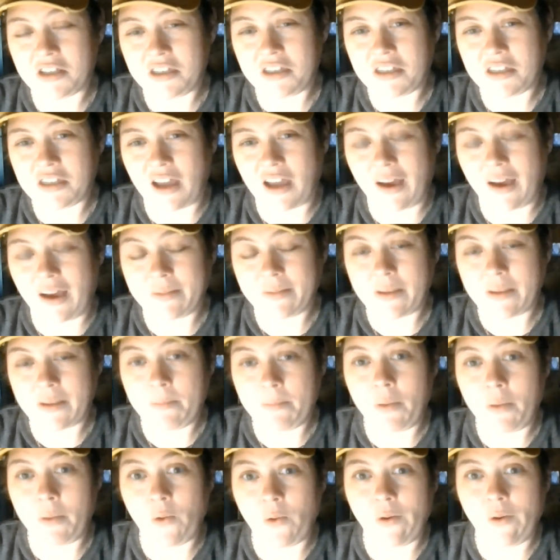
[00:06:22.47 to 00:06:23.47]
stops
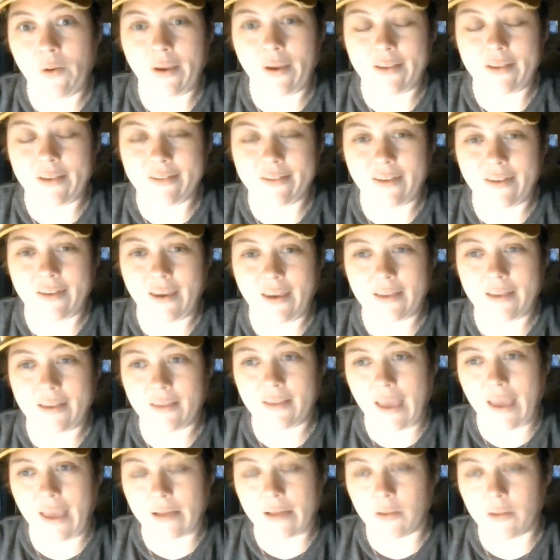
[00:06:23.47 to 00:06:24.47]
and points
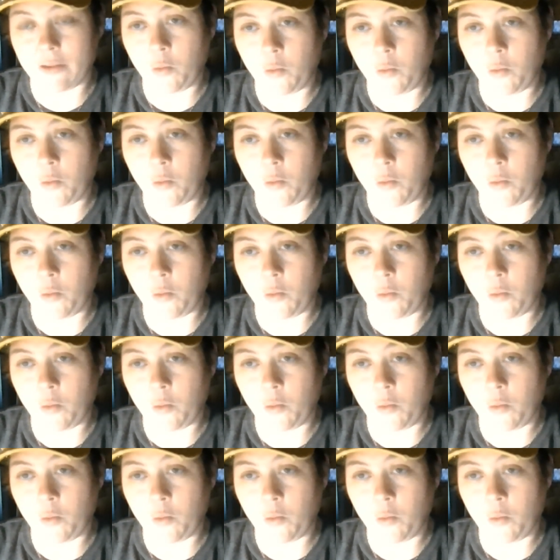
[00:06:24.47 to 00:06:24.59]
out